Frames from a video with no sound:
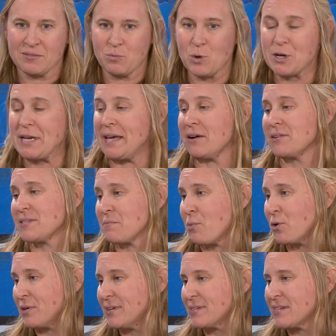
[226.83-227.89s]
working out is
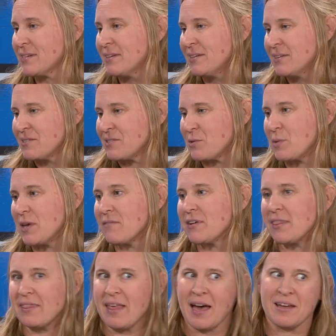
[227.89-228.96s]
important. So we have a
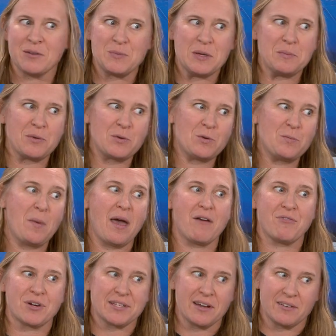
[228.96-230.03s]
lot of people who may have
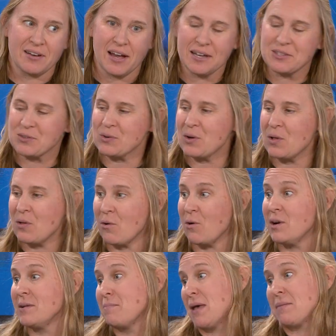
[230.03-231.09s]
worked out in high school
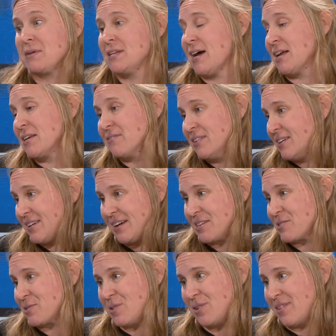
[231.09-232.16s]
or maybe not even in high
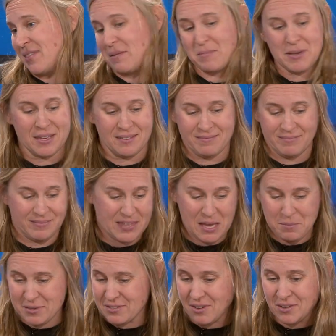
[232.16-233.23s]
school. Mm -hmm. They
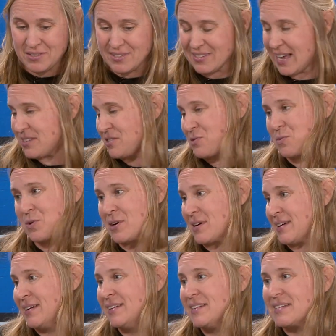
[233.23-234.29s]
became adults, got to work,
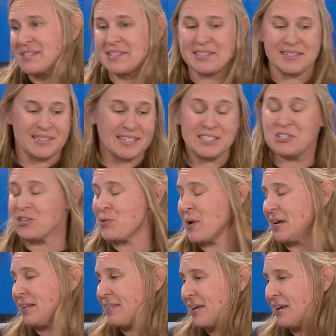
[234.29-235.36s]
didn't do
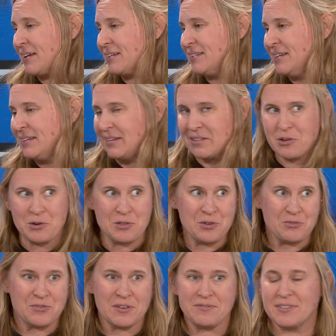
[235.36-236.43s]
anything. They're in
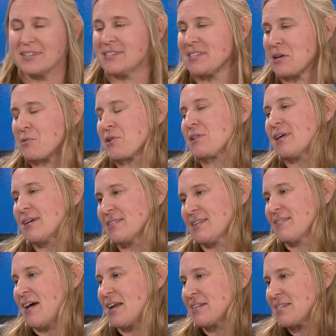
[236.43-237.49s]
their 50s, they realize
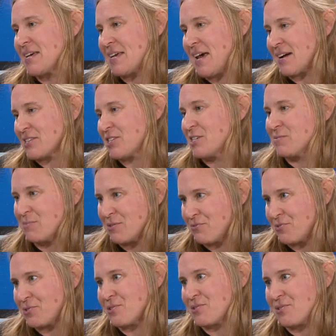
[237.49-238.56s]
they got to take action
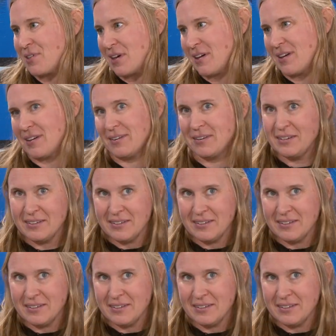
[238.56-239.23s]
before they